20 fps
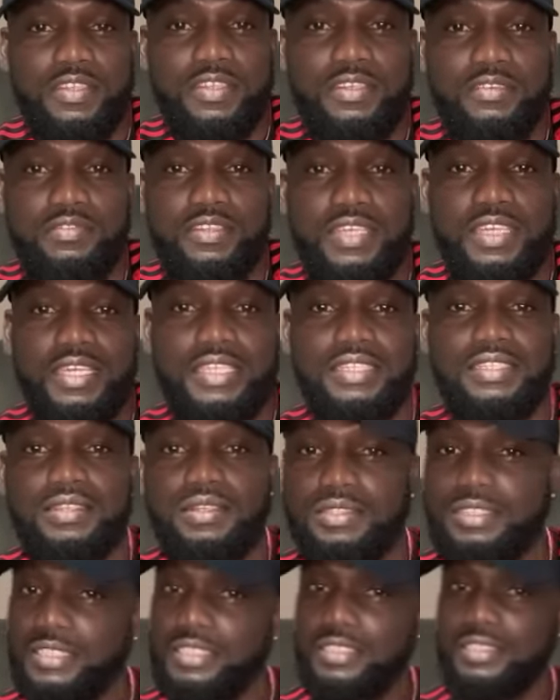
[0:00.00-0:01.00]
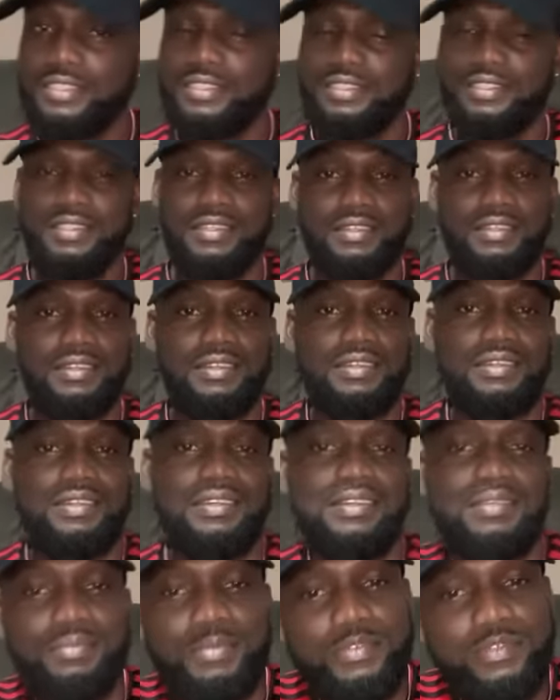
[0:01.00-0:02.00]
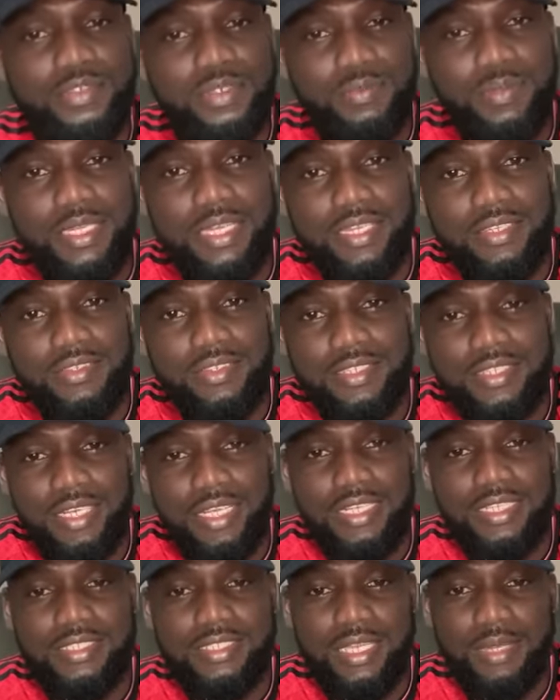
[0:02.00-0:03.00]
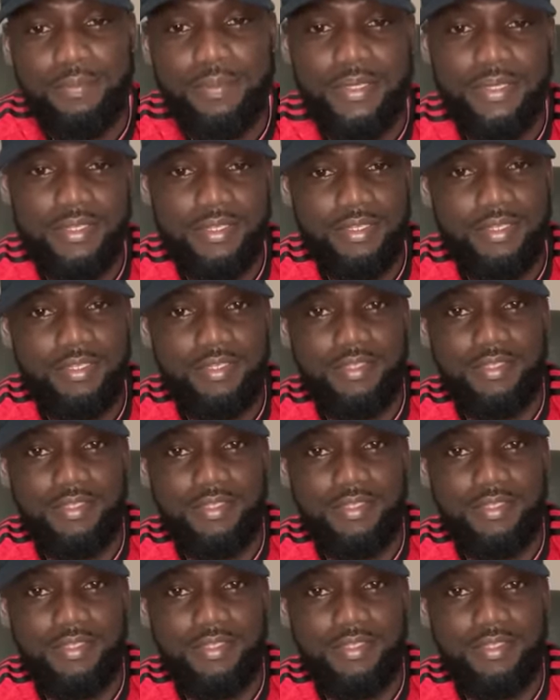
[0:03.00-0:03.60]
not forget nothing before we get down into the topic.